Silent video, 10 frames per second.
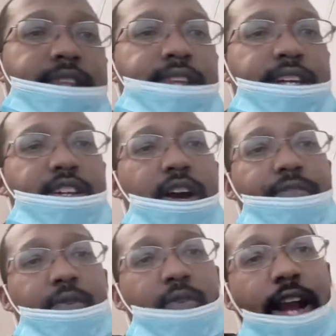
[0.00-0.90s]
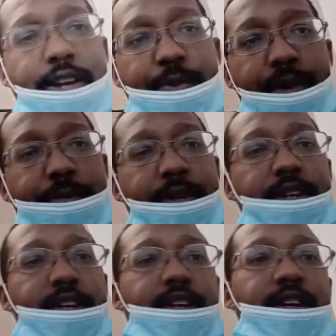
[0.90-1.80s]
thank y'all for rocking with
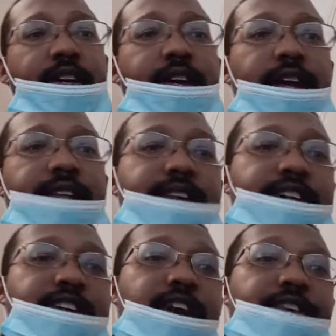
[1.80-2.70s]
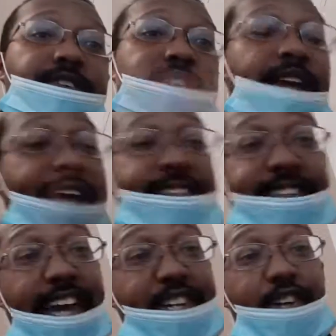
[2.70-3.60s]
me. I thank y'all for the likes.
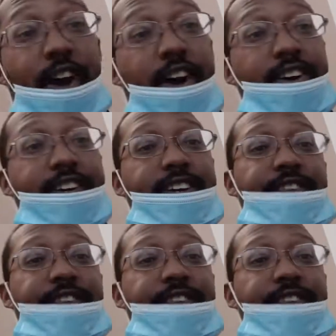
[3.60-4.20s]
Thank y'all. If